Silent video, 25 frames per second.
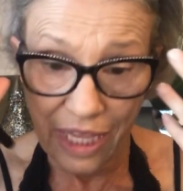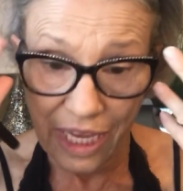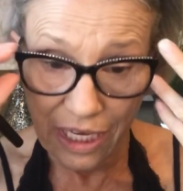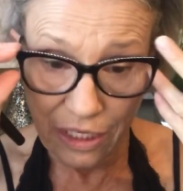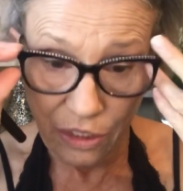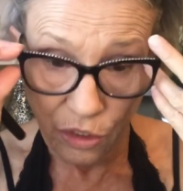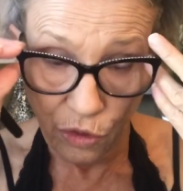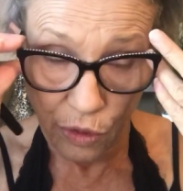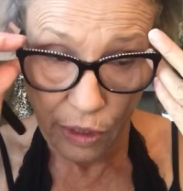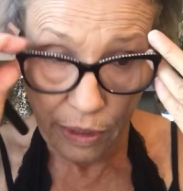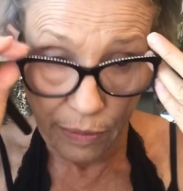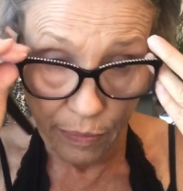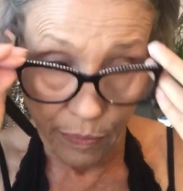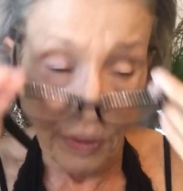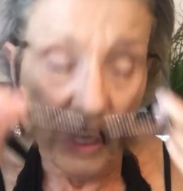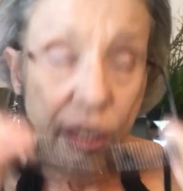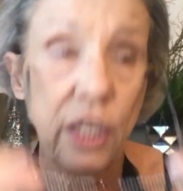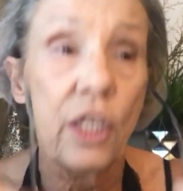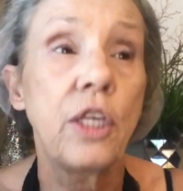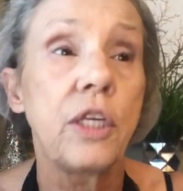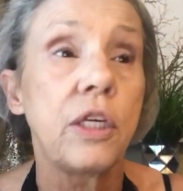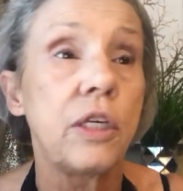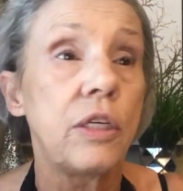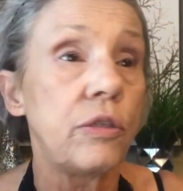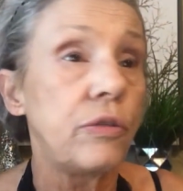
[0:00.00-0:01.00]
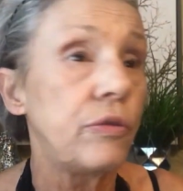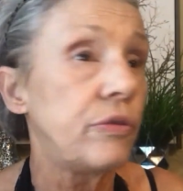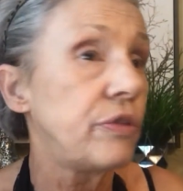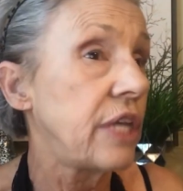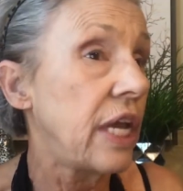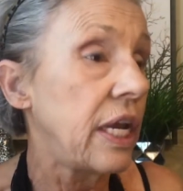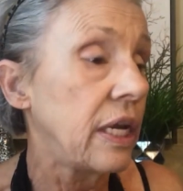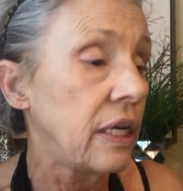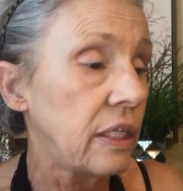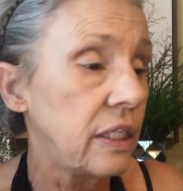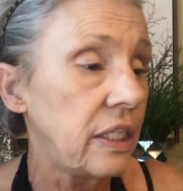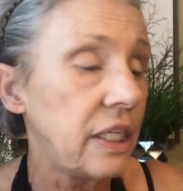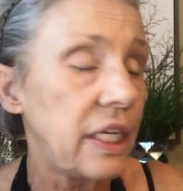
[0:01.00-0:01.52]
that's what I'm going to
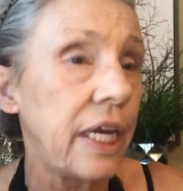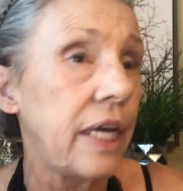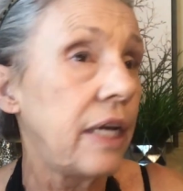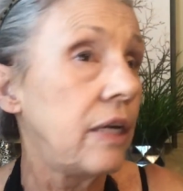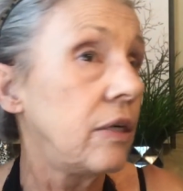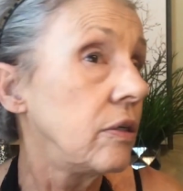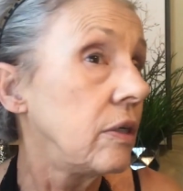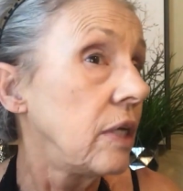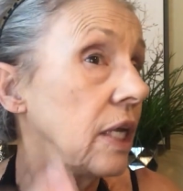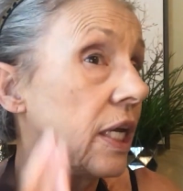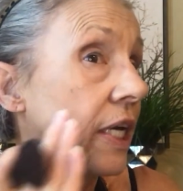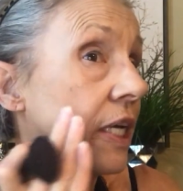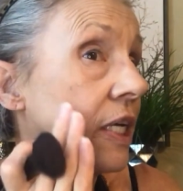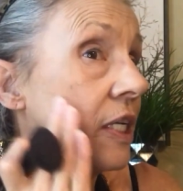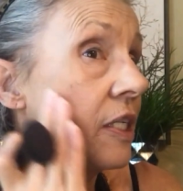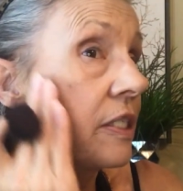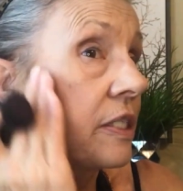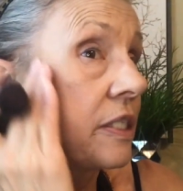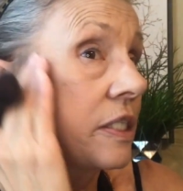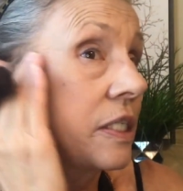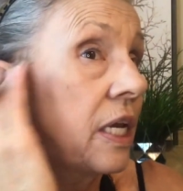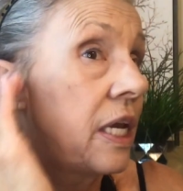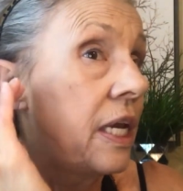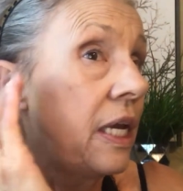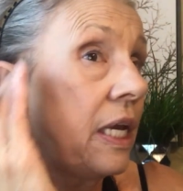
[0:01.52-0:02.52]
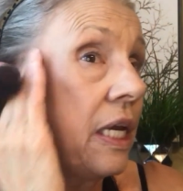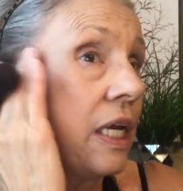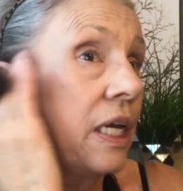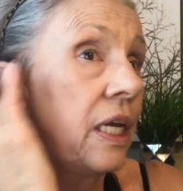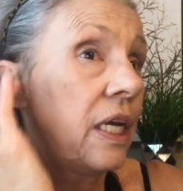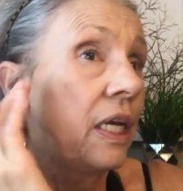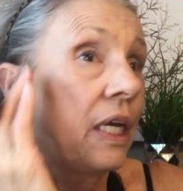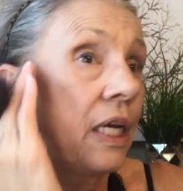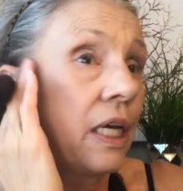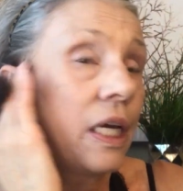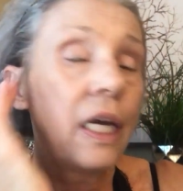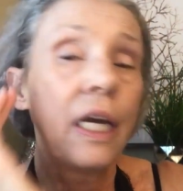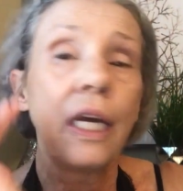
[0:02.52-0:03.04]
use. I could care less
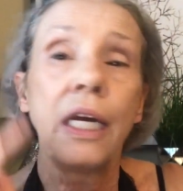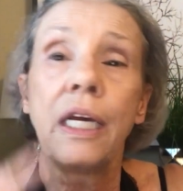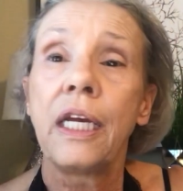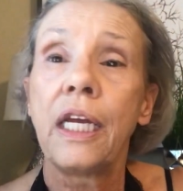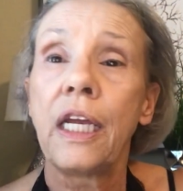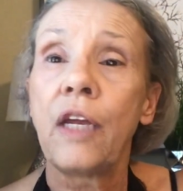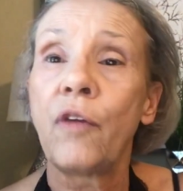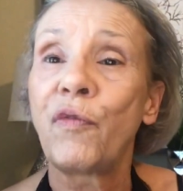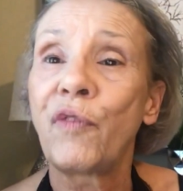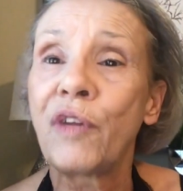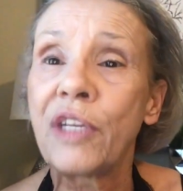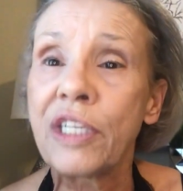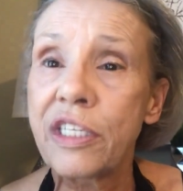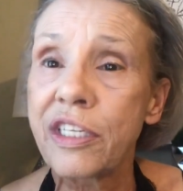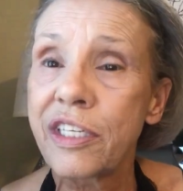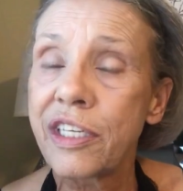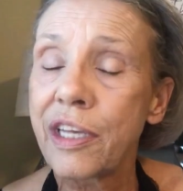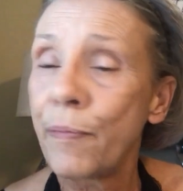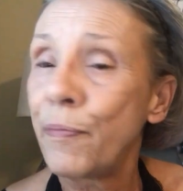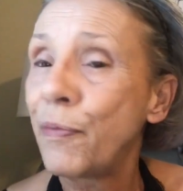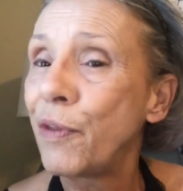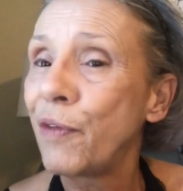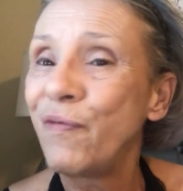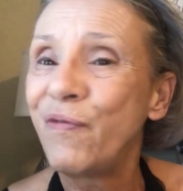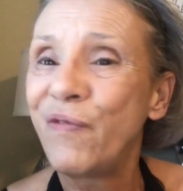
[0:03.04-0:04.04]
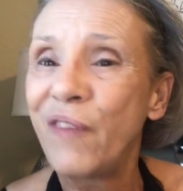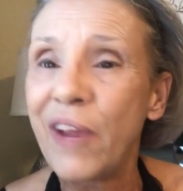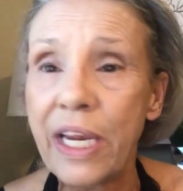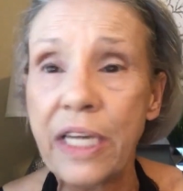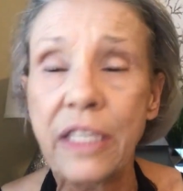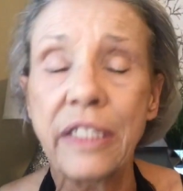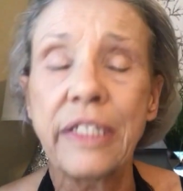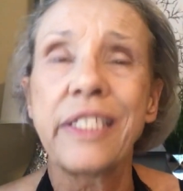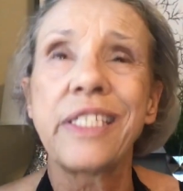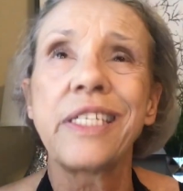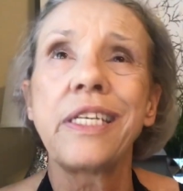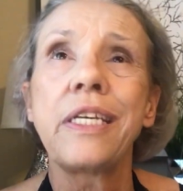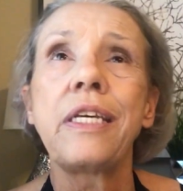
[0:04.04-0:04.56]
if it's something
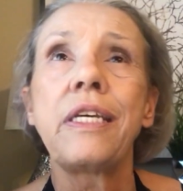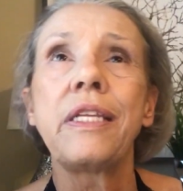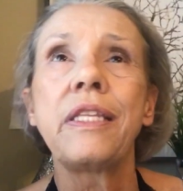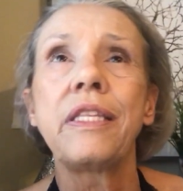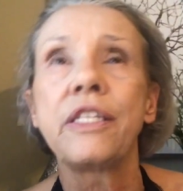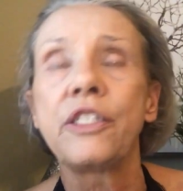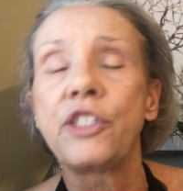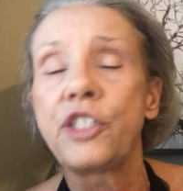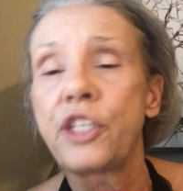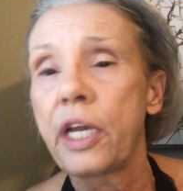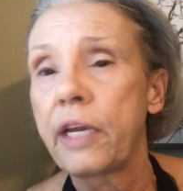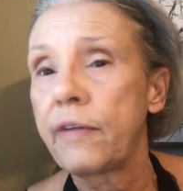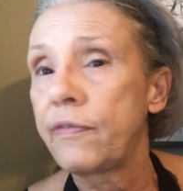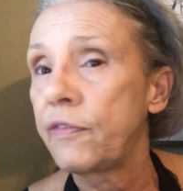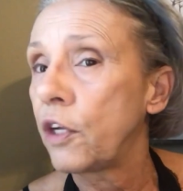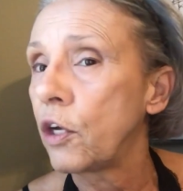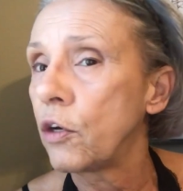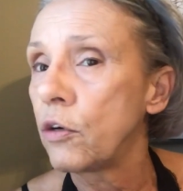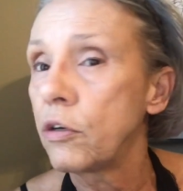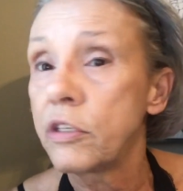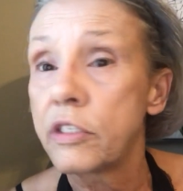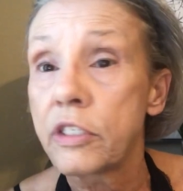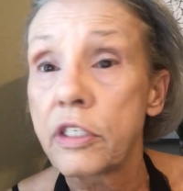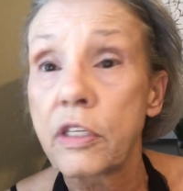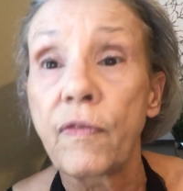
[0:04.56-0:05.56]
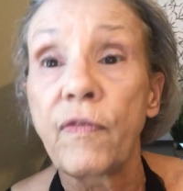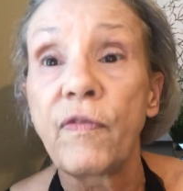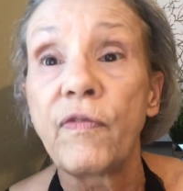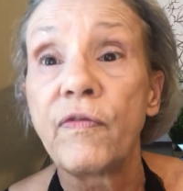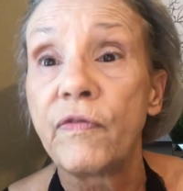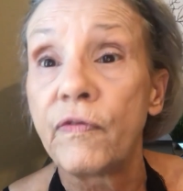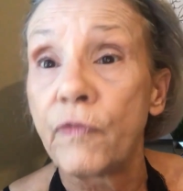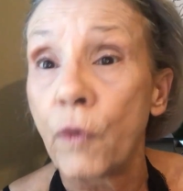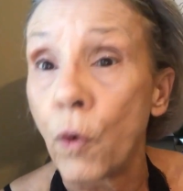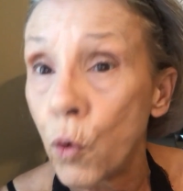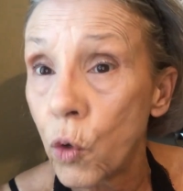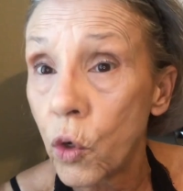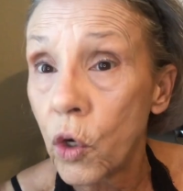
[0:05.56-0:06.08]
fancy that you have to go to
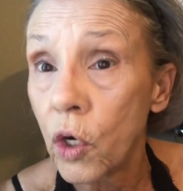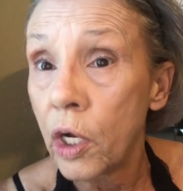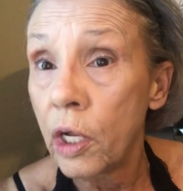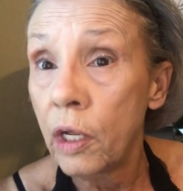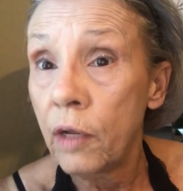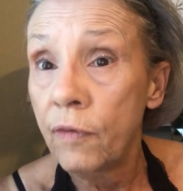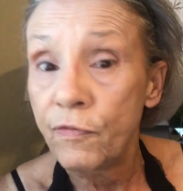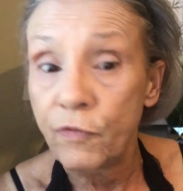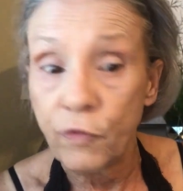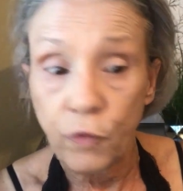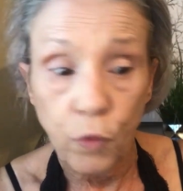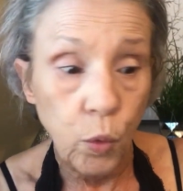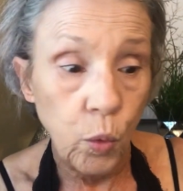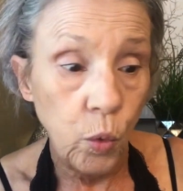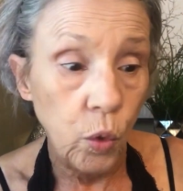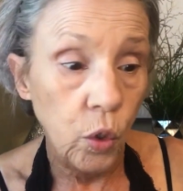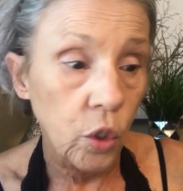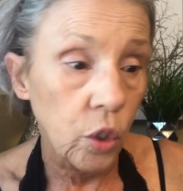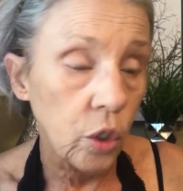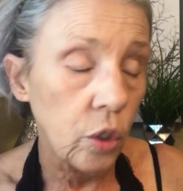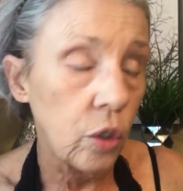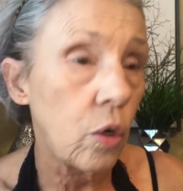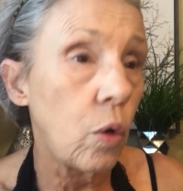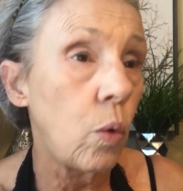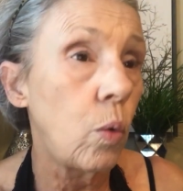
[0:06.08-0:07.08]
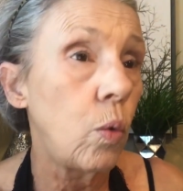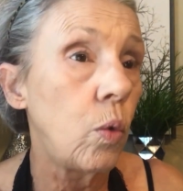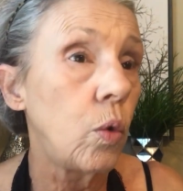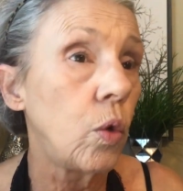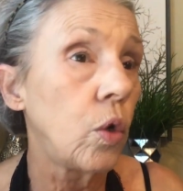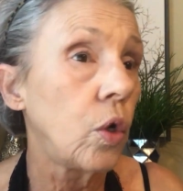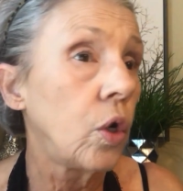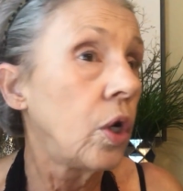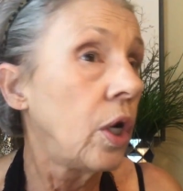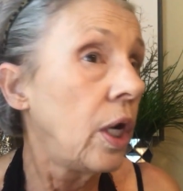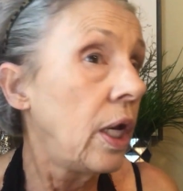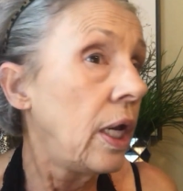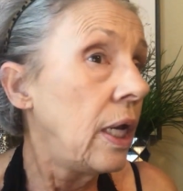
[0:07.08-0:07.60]
Sephora for,
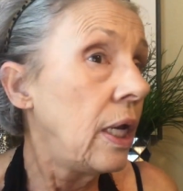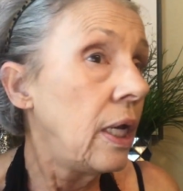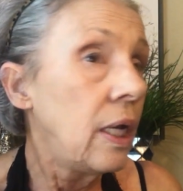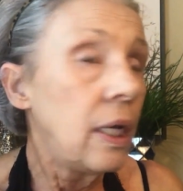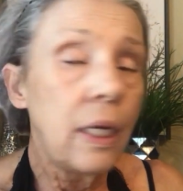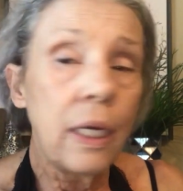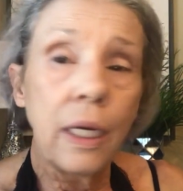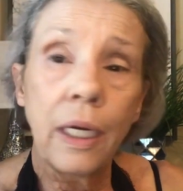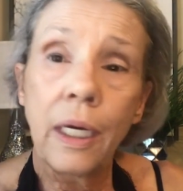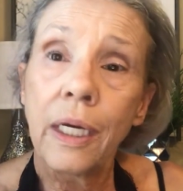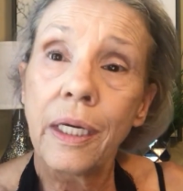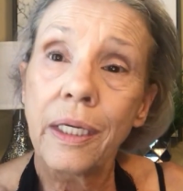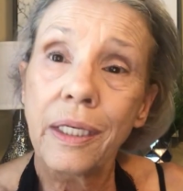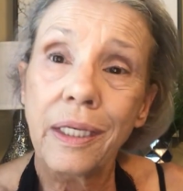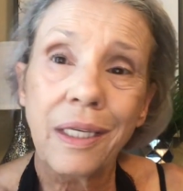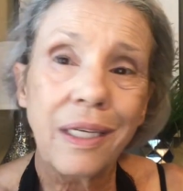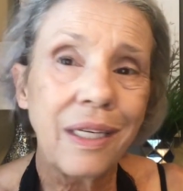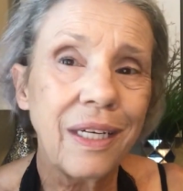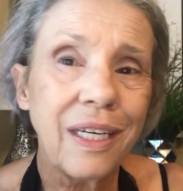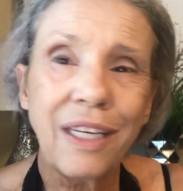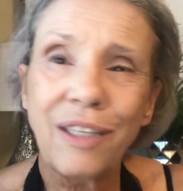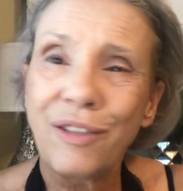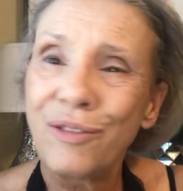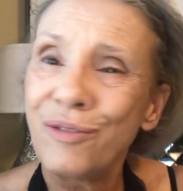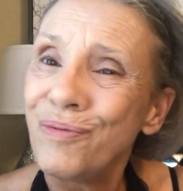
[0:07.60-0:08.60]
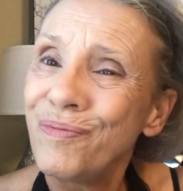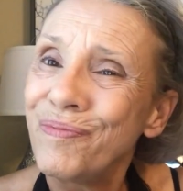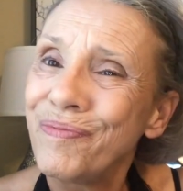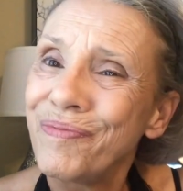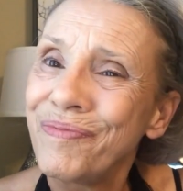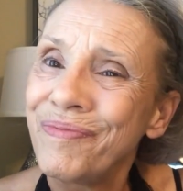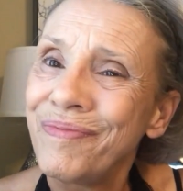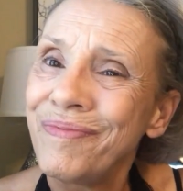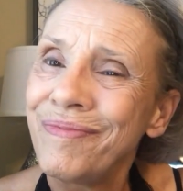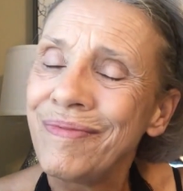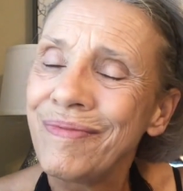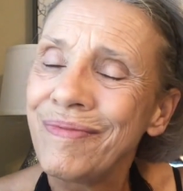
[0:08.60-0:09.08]
or, you know,